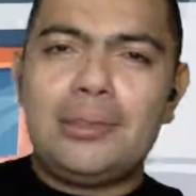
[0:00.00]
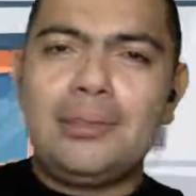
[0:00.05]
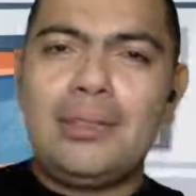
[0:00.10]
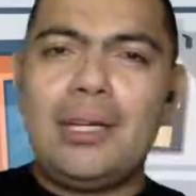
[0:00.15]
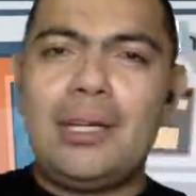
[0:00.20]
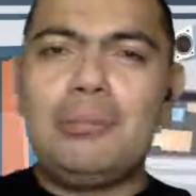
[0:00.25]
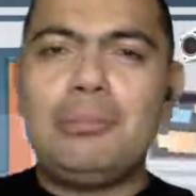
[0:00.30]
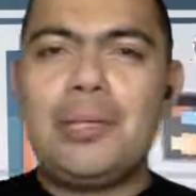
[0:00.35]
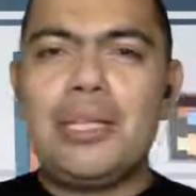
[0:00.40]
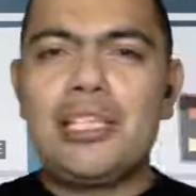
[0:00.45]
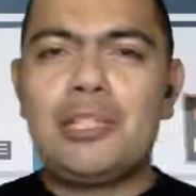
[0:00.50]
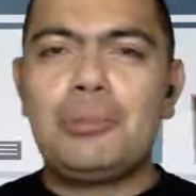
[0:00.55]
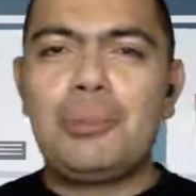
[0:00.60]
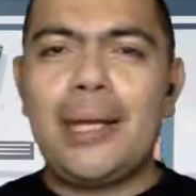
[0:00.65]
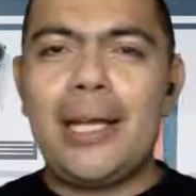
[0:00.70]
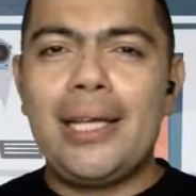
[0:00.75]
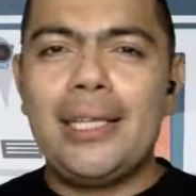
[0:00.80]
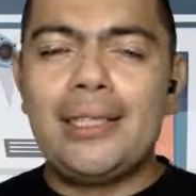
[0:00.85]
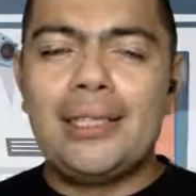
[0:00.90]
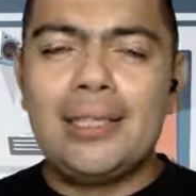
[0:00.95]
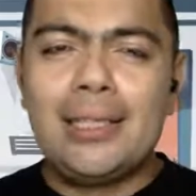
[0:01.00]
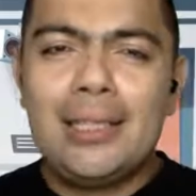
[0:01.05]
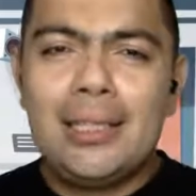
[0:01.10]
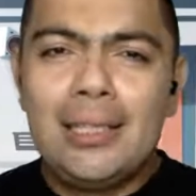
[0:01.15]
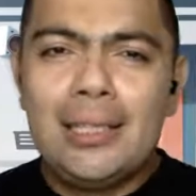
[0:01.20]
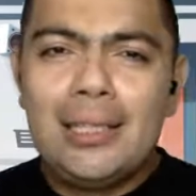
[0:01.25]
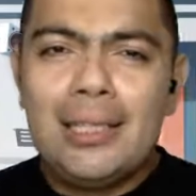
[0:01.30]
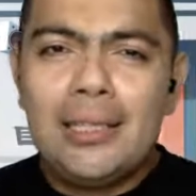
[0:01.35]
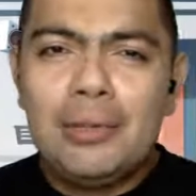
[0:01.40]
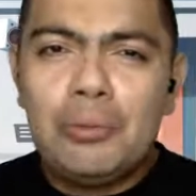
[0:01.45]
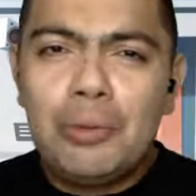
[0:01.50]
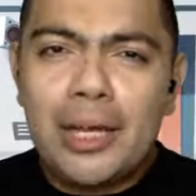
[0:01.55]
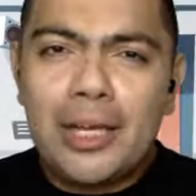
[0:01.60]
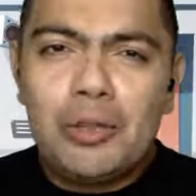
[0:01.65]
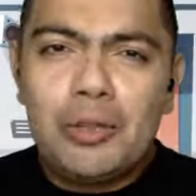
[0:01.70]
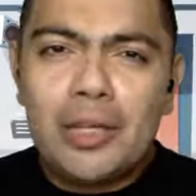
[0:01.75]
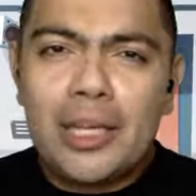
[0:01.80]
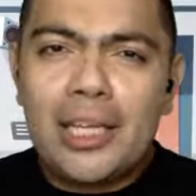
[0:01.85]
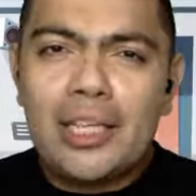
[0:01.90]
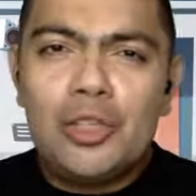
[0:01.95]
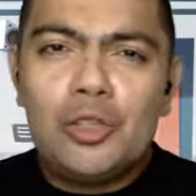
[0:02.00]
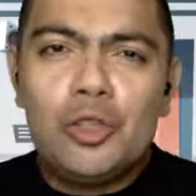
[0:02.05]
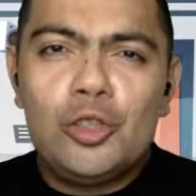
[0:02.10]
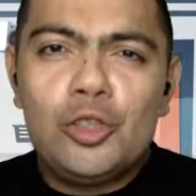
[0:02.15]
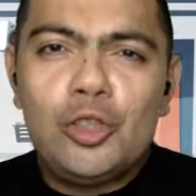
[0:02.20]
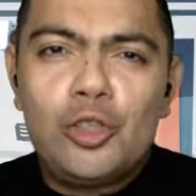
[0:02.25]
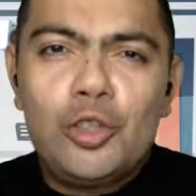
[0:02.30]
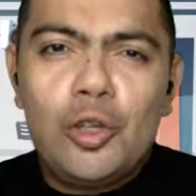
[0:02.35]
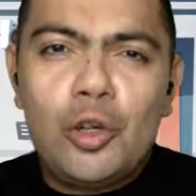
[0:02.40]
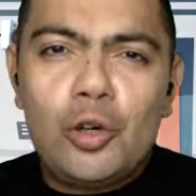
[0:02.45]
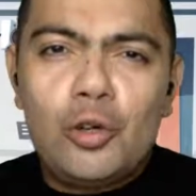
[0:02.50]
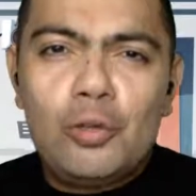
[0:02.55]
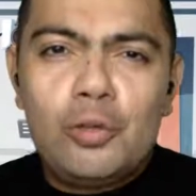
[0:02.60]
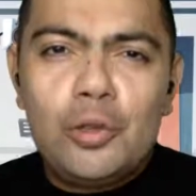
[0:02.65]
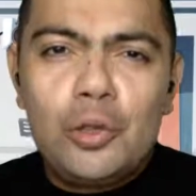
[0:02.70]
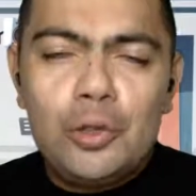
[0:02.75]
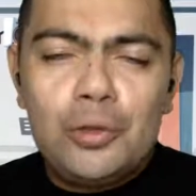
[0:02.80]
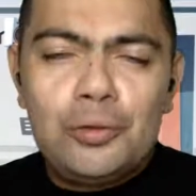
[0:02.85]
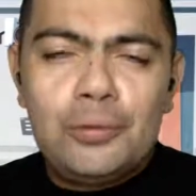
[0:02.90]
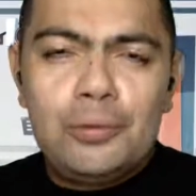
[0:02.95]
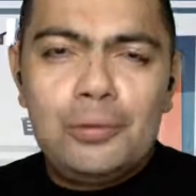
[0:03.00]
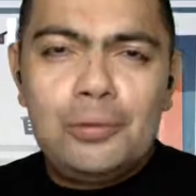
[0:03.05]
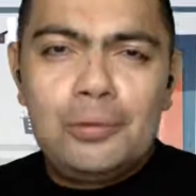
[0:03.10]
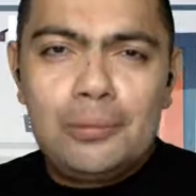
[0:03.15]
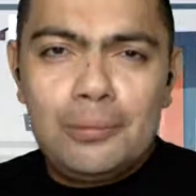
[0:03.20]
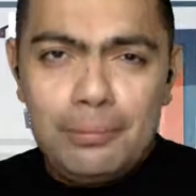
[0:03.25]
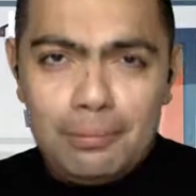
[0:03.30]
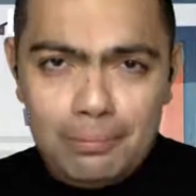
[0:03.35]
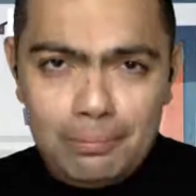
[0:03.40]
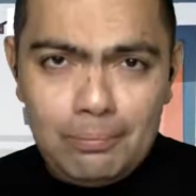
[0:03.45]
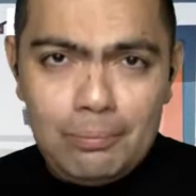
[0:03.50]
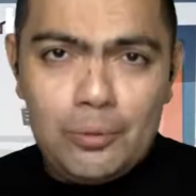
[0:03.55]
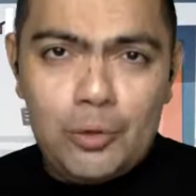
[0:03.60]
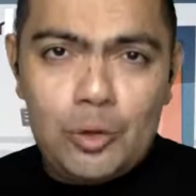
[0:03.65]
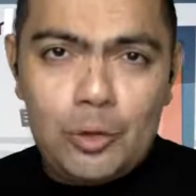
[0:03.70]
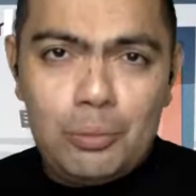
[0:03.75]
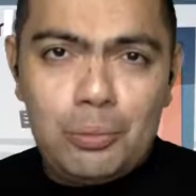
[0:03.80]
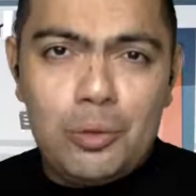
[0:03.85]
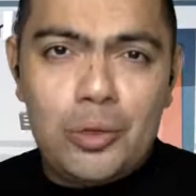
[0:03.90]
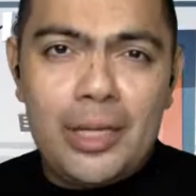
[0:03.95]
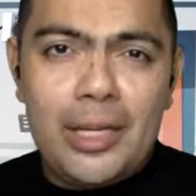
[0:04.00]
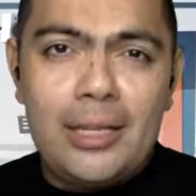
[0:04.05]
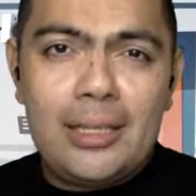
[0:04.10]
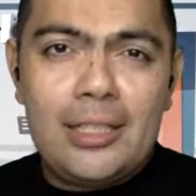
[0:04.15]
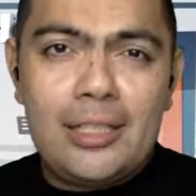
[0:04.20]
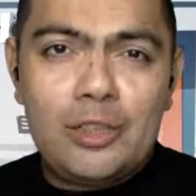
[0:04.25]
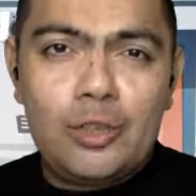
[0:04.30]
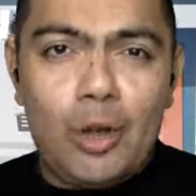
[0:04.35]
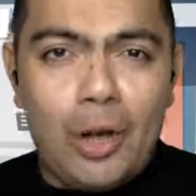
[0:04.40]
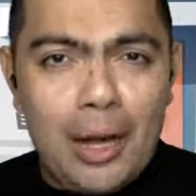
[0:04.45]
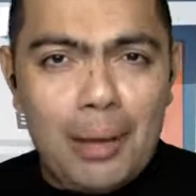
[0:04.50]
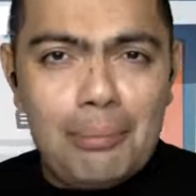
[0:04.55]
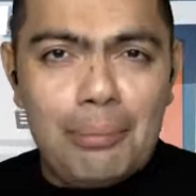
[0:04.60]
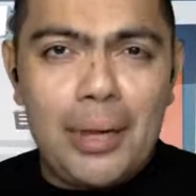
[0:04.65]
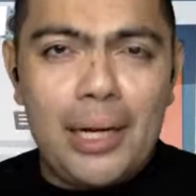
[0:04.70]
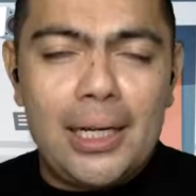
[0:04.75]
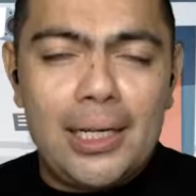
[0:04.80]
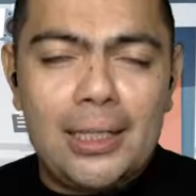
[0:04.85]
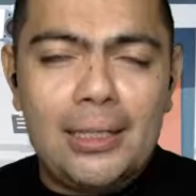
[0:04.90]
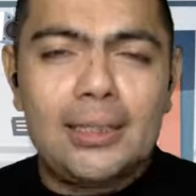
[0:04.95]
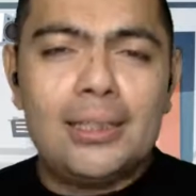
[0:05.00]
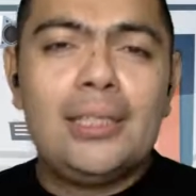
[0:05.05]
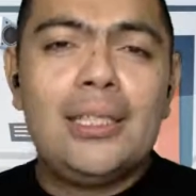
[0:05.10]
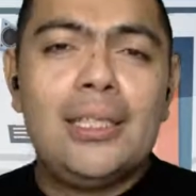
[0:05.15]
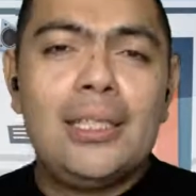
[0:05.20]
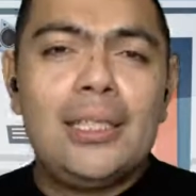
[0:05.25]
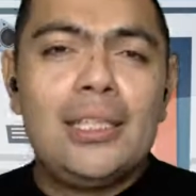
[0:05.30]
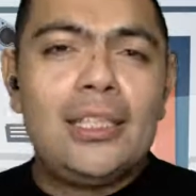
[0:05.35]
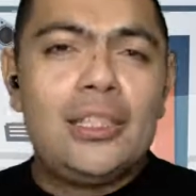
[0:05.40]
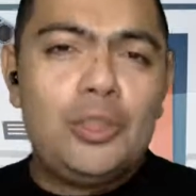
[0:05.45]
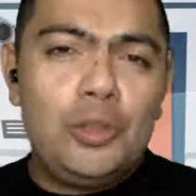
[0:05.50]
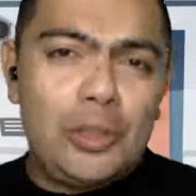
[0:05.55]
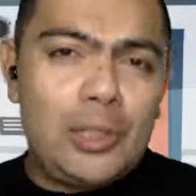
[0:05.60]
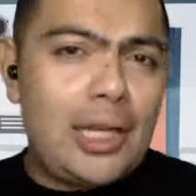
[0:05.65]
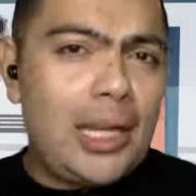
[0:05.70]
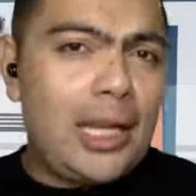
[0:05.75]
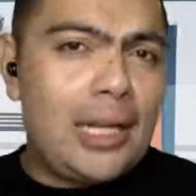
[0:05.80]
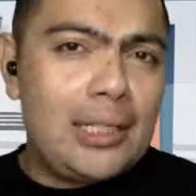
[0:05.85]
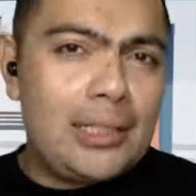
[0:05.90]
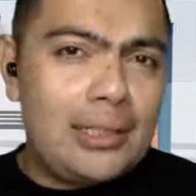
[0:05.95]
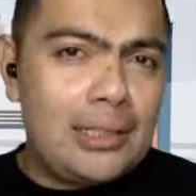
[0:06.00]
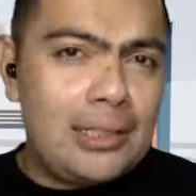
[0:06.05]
a big space where you can use your roof to put in the solar panel, you can